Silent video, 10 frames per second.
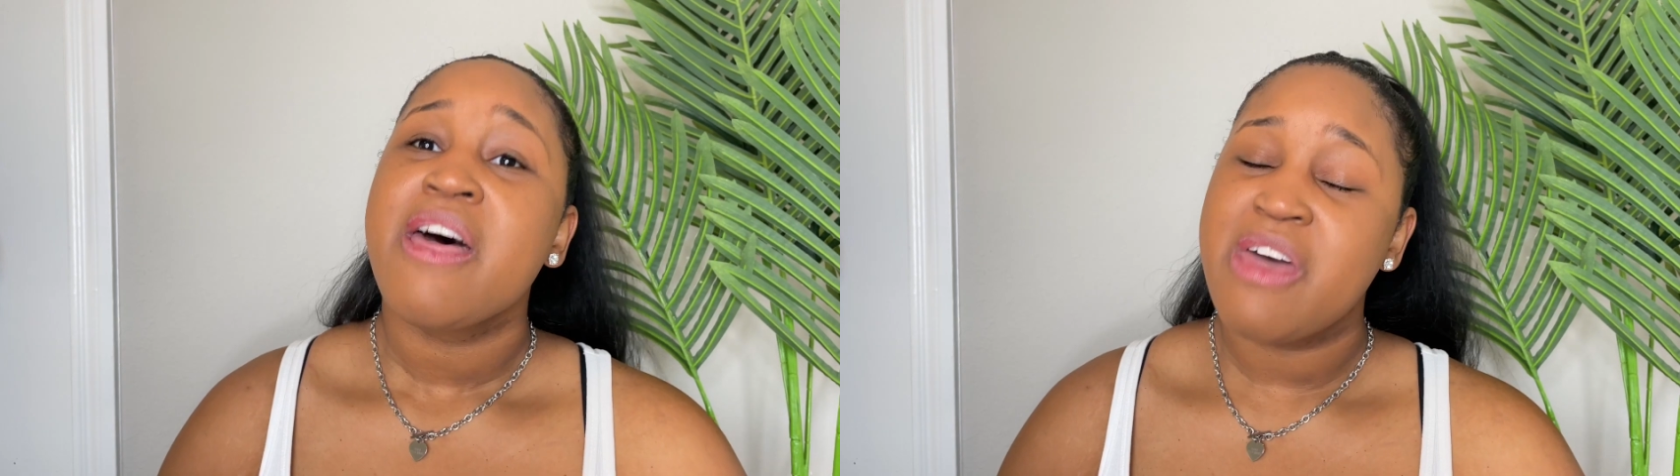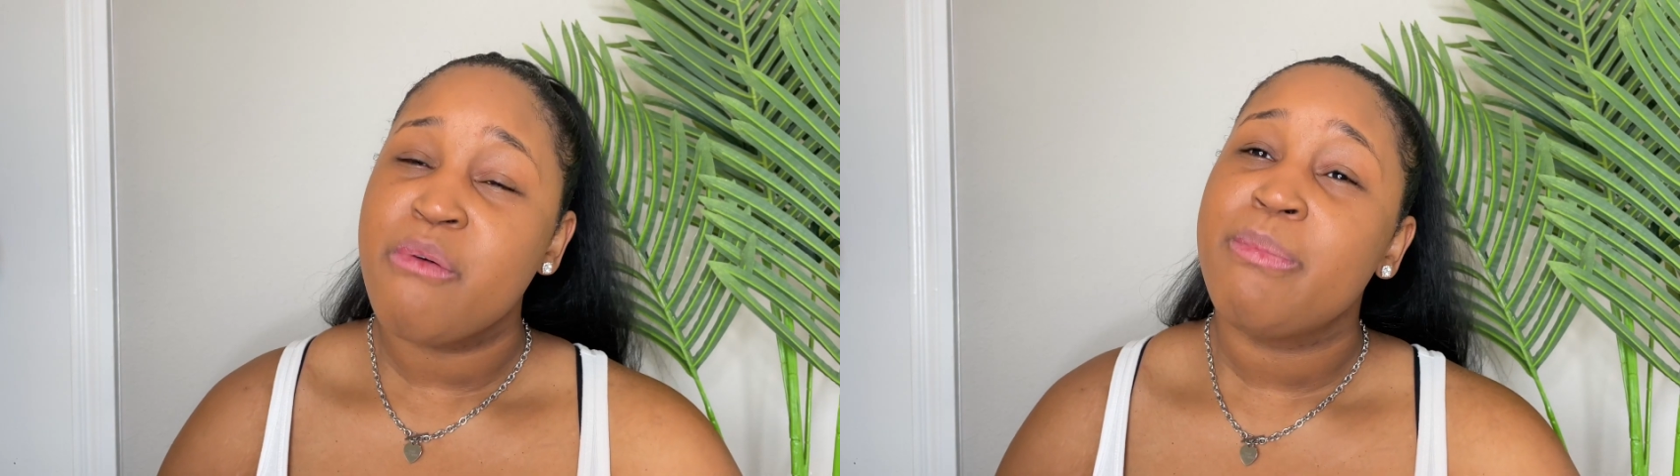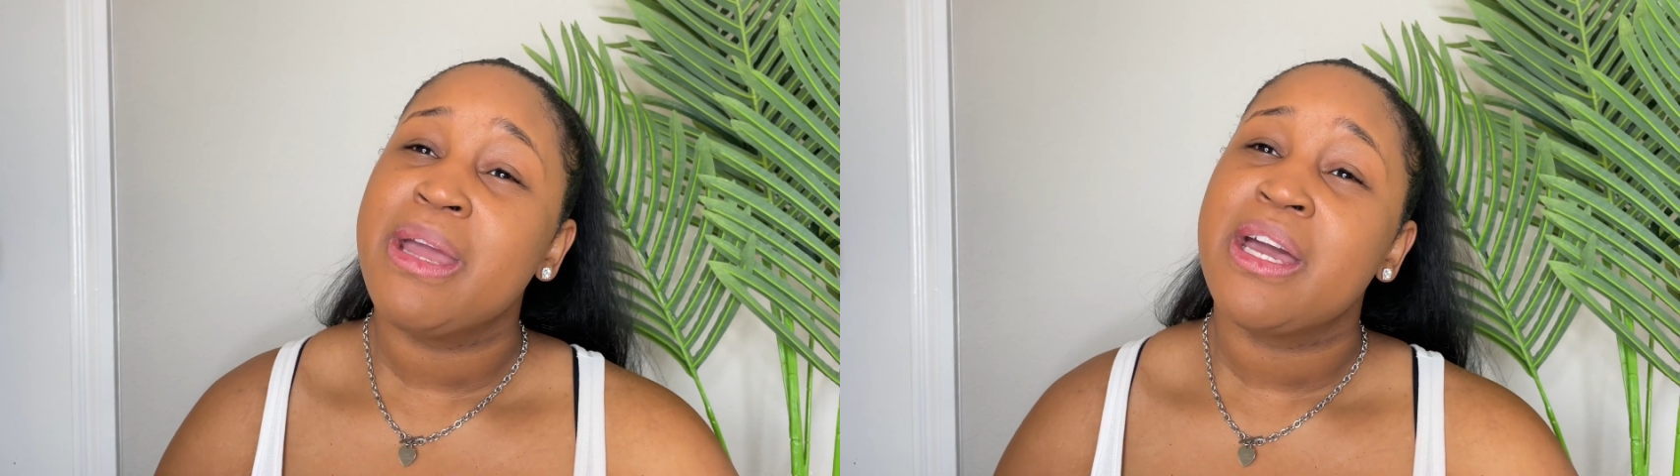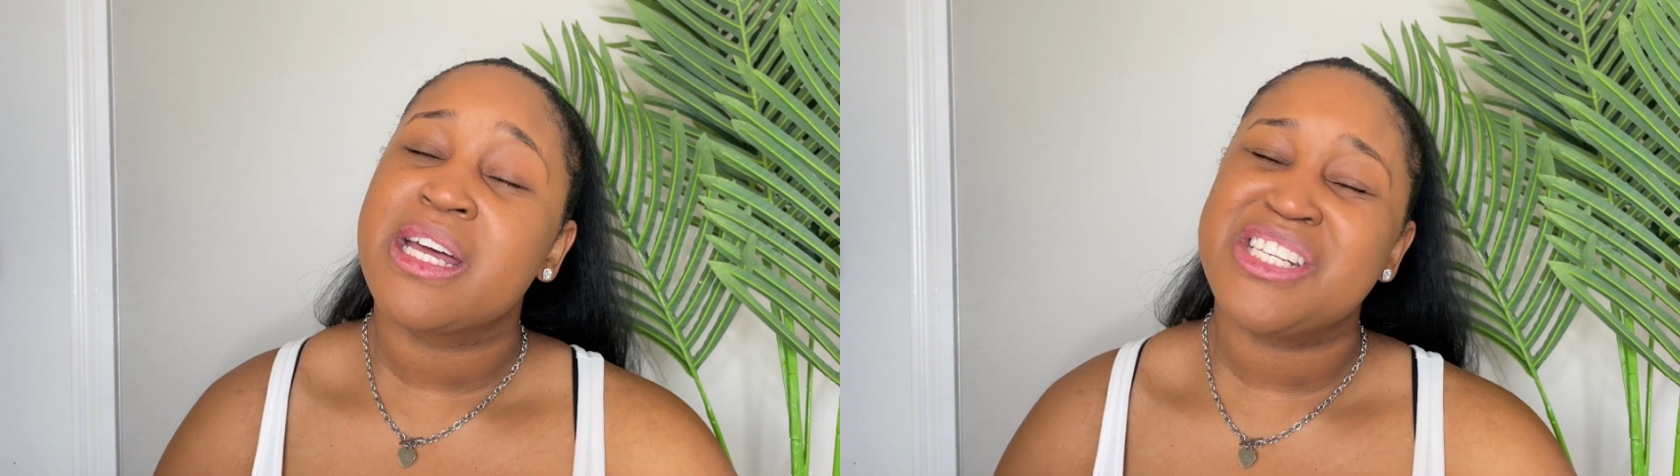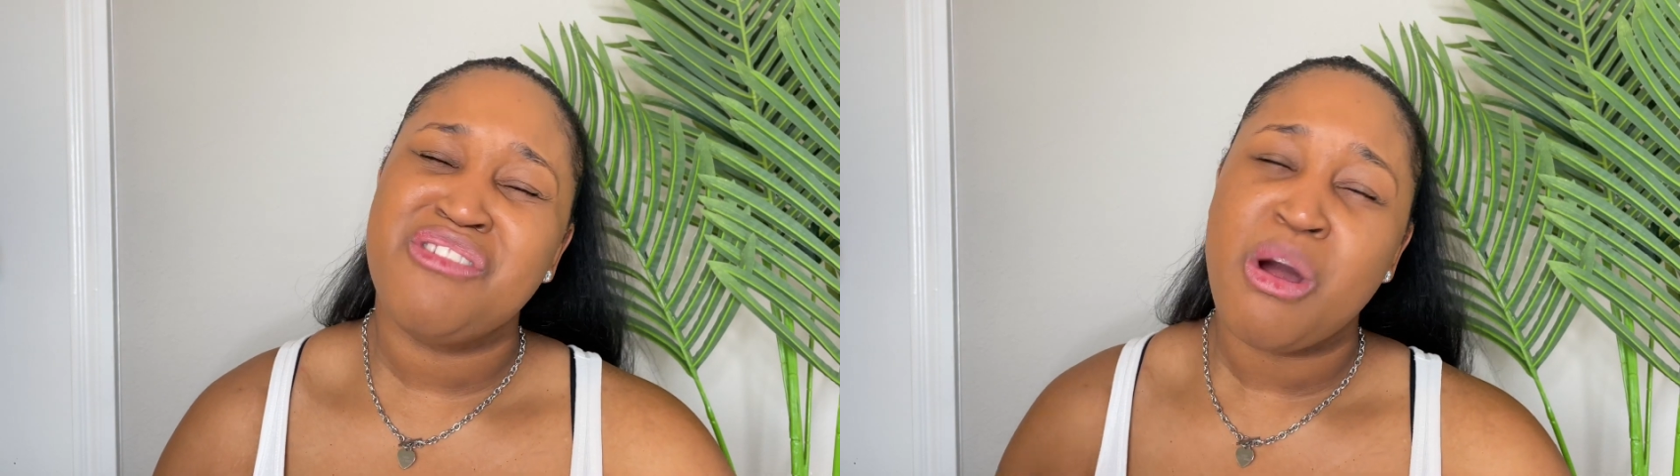That would be,
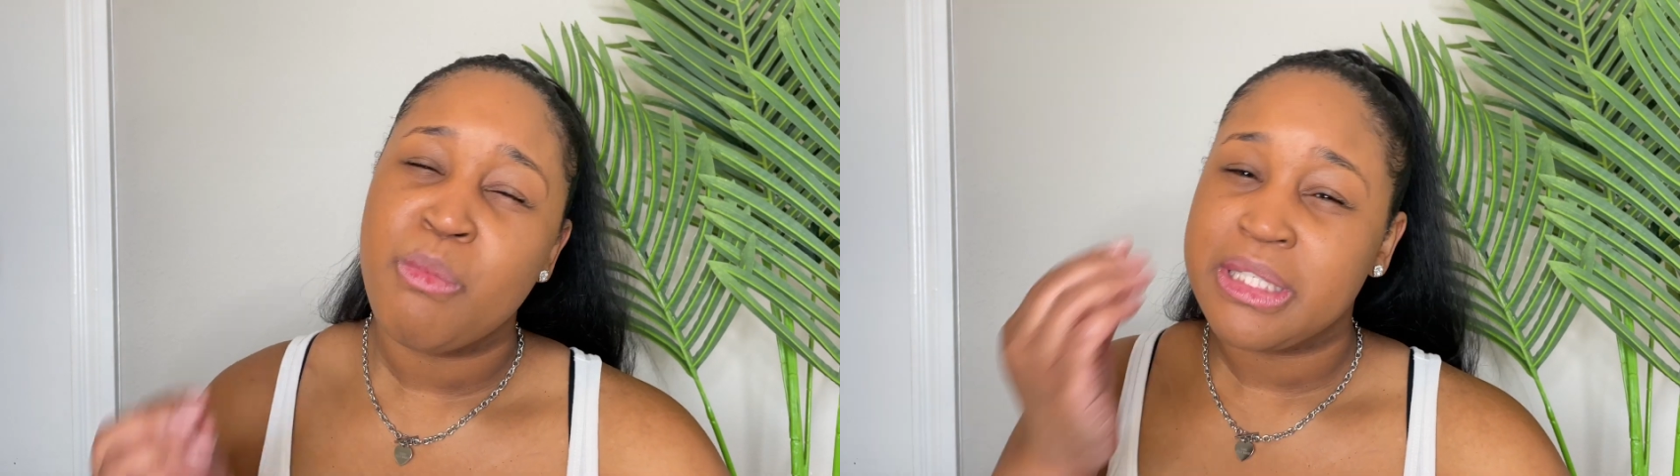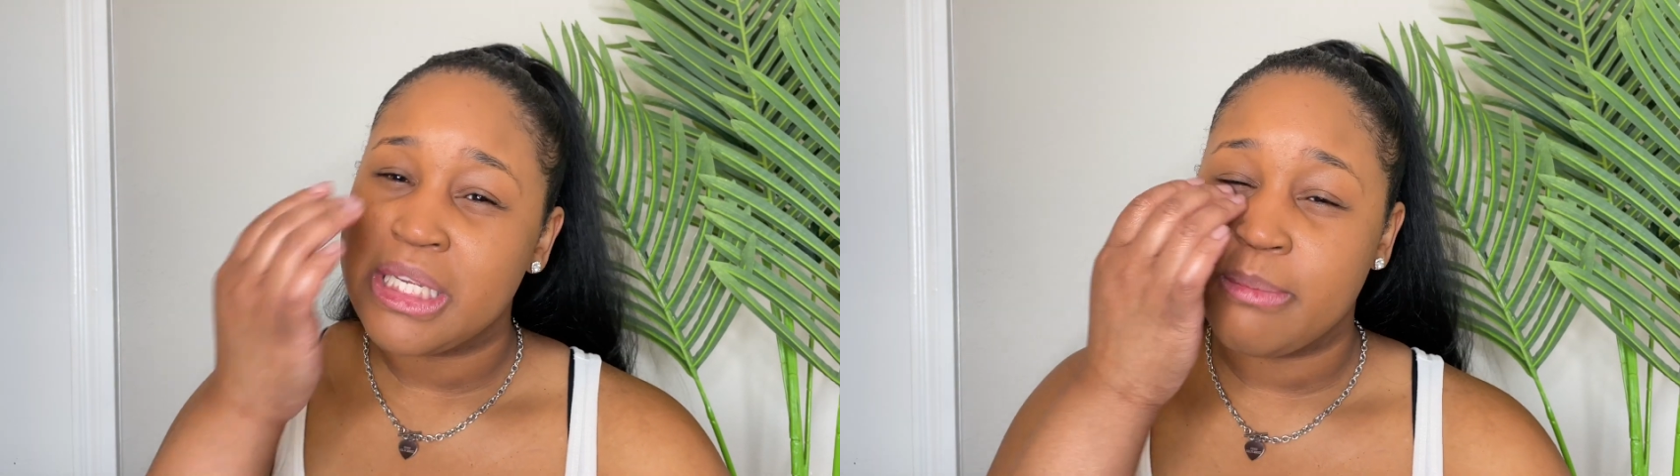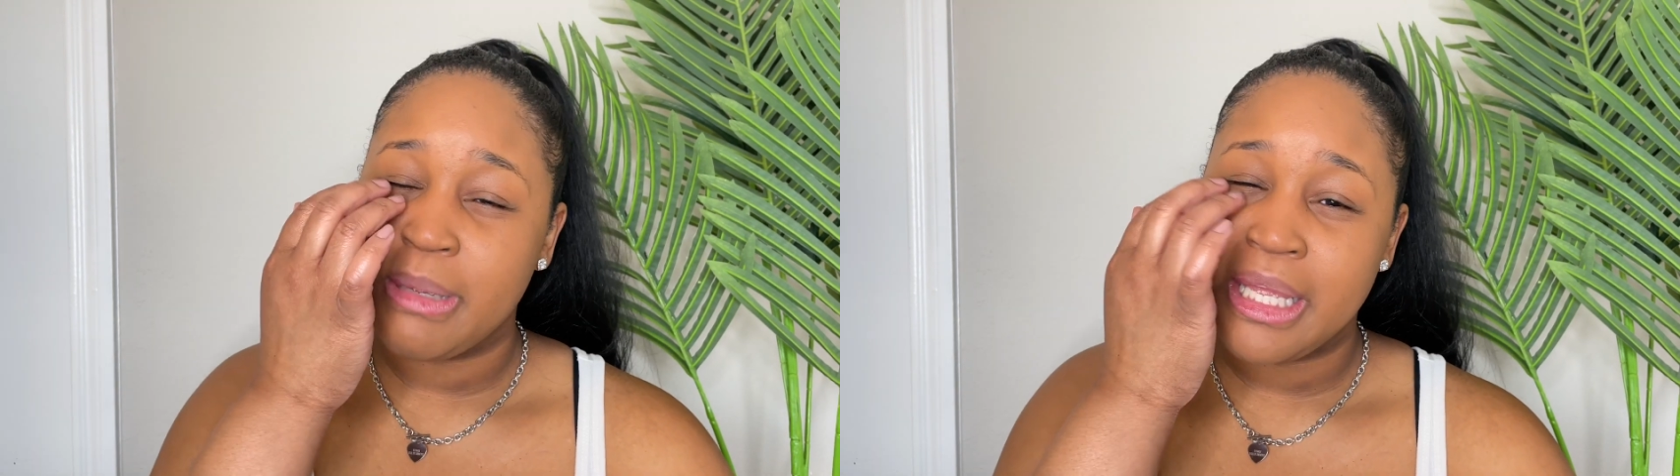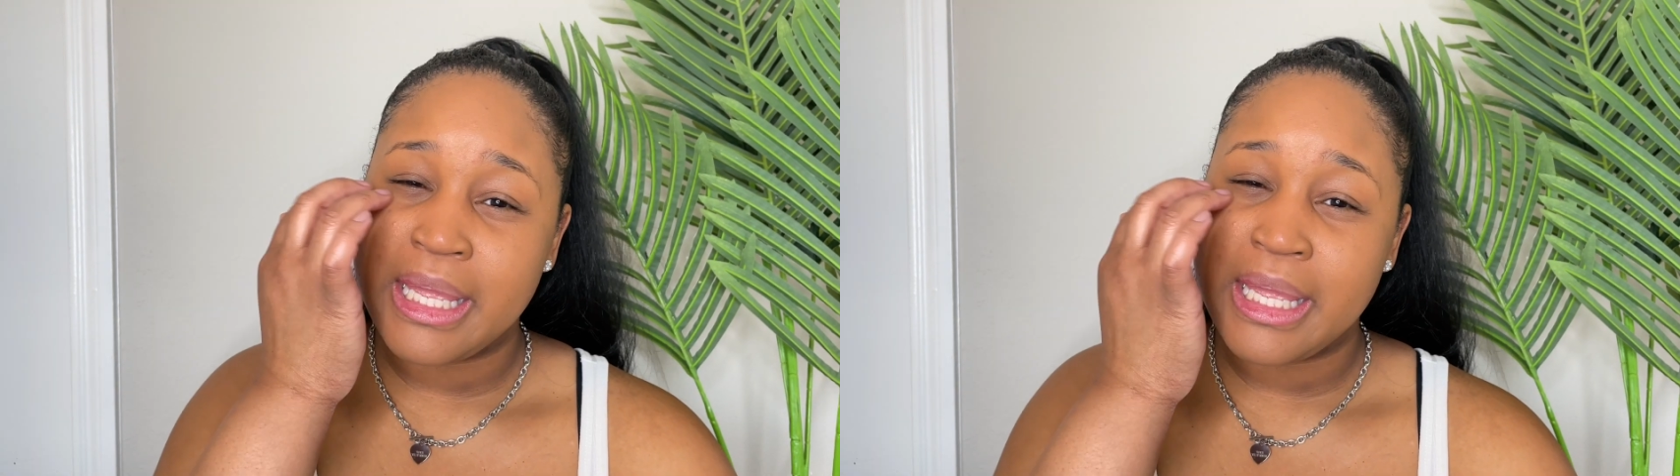because you don't want that to be